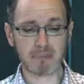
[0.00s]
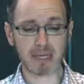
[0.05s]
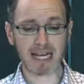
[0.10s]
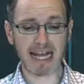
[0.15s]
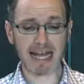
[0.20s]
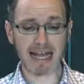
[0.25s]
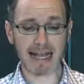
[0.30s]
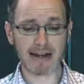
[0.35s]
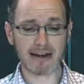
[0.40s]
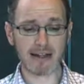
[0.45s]

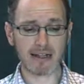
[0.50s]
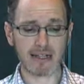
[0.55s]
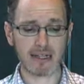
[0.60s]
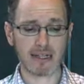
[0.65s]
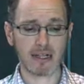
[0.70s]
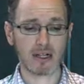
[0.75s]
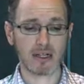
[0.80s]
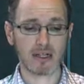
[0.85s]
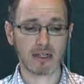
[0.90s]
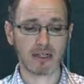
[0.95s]
plan,
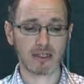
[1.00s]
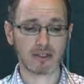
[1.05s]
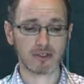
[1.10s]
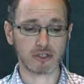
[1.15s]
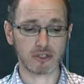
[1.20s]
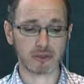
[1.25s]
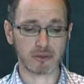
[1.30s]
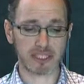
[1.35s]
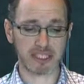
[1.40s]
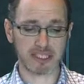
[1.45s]

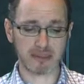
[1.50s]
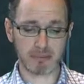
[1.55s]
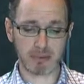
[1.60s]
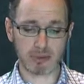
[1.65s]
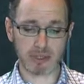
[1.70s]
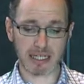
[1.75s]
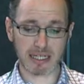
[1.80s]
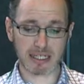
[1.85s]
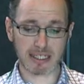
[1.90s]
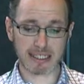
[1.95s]
do a
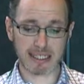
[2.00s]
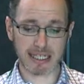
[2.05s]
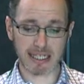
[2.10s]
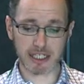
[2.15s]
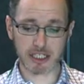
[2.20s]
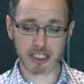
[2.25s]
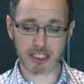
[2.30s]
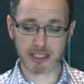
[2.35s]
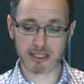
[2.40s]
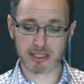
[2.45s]
simple
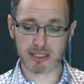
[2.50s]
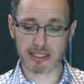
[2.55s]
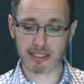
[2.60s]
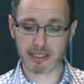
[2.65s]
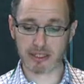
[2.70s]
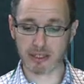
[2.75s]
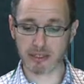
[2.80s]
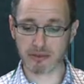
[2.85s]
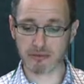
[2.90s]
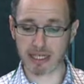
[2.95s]
calculation and
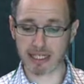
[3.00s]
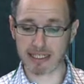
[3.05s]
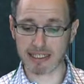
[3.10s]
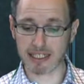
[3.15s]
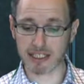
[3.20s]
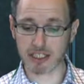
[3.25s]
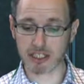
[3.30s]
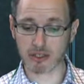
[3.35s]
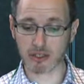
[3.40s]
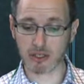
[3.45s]
tell the
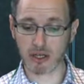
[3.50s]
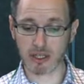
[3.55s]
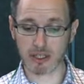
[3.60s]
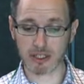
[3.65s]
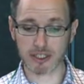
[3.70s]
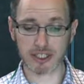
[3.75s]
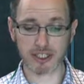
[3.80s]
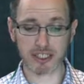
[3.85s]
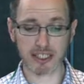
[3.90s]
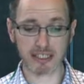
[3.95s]
radiation
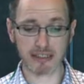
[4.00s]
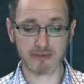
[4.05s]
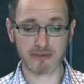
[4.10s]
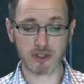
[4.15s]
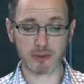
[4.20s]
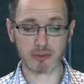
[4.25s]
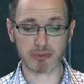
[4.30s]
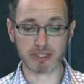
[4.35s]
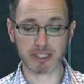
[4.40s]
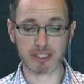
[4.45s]
oncologist that
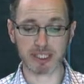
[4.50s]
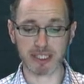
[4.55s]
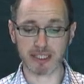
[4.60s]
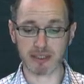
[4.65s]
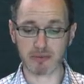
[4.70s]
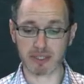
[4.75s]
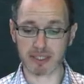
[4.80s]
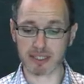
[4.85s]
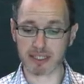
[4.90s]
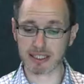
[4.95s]
if you
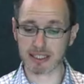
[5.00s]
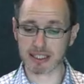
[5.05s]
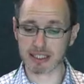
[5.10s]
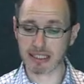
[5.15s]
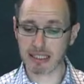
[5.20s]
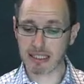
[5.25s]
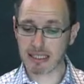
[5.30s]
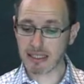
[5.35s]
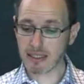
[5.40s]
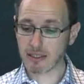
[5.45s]
proceed with
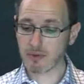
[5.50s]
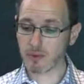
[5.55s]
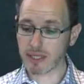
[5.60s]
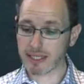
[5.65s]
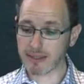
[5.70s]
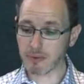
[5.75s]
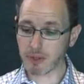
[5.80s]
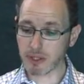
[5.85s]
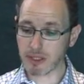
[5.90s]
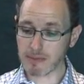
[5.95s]
this,
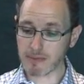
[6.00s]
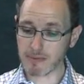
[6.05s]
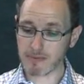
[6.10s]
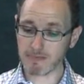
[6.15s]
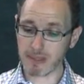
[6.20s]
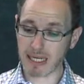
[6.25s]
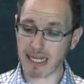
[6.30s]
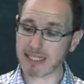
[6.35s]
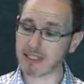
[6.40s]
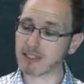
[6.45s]
we will
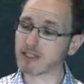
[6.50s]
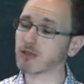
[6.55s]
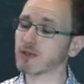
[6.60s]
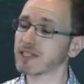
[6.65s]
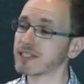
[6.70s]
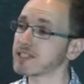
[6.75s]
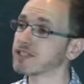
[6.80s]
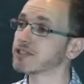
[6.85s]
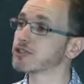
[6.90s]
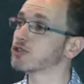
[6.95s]
ablate
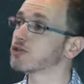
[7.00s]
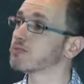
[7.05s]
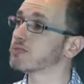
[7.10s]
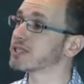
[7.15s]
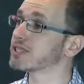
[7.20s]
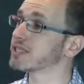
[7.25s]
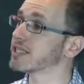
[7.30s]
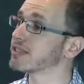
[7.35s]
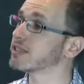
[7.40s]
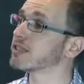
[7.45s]

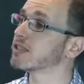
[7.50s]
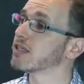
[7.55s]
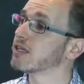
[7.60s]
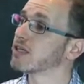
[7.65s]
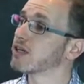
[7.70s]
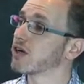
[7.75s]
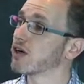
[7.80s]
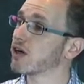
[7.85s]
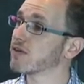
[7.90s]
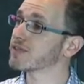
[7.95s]
22%
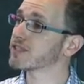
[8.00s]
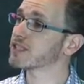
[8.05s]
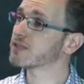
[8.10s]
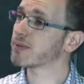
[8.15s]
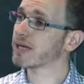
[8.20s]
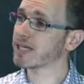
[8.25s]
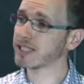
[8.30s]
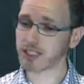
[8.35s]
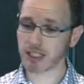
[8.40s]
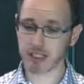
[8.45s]
of this
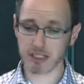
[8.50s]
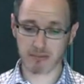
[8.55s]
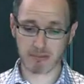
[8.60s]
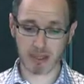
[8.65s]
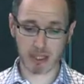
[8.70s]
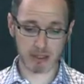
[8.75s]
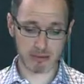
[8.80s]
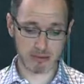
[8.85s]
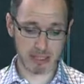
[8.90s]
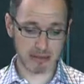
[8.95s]
patient's
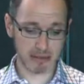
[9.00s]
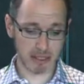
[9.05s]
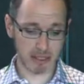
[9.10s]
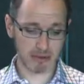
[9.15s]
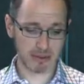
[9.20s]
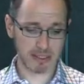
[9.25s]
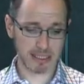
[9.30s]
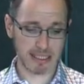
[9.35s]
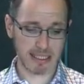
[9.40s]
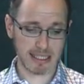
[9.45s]
bone
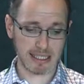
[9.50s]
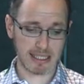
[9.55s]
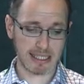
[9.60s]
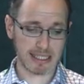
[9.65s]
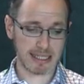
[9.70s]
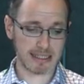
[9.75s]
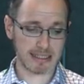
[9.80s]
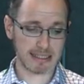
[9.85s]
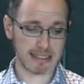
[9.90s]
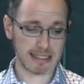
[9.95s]
marrow.
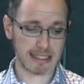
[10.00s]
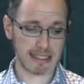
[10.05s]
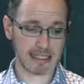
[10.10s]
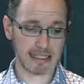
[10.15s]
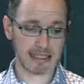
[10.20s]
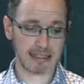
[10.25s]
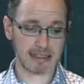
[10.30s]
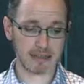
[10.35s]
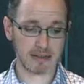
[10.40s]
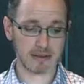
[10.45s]
And
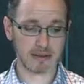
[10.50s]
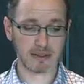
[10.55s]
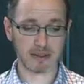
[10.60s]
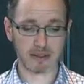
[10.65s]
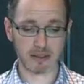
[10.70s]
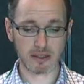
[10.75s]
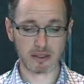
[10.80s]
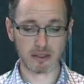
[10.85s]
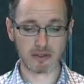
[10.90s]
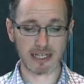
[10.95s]
uh,
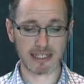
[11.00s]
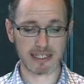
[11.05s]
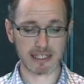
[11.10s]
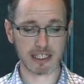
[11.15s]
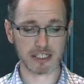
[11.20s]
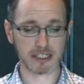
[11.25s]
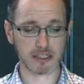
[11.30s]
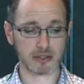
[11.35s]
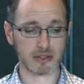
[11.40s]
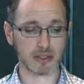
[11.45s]
the
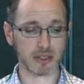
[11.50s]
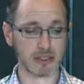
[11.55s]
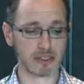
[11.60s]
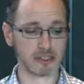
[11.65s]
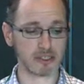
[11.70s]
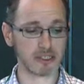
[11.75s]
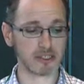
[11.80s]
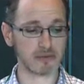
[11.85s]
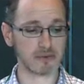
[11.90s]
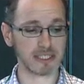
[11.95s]
radiation
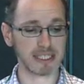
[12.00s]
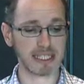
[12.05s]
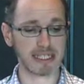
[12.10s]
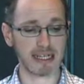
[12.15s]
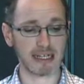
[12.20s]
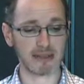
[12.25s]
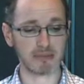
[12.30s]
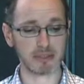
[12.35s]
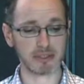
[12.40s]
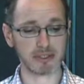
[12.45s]
oncologist was
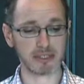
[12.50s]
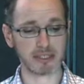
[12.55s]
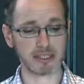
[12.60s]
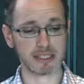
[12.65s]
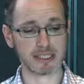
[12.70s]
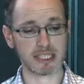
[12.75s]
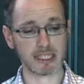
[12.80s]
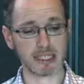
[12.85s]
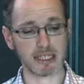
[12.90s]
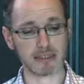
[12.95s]
then able to
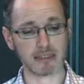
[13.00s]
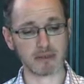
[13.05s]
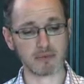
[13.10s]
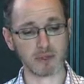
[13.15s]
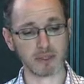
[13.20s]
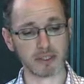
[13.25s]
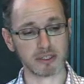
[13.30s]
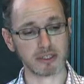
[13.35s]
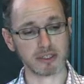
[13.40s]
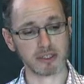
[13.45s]
decide
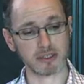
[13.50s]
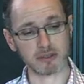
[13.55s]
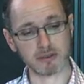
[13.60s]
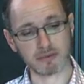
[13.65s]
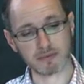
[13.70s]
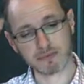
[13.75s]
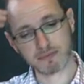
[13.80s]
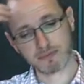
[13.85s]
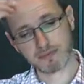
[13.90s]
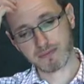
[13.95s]
what to
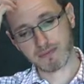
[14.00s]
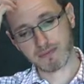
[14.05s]
do.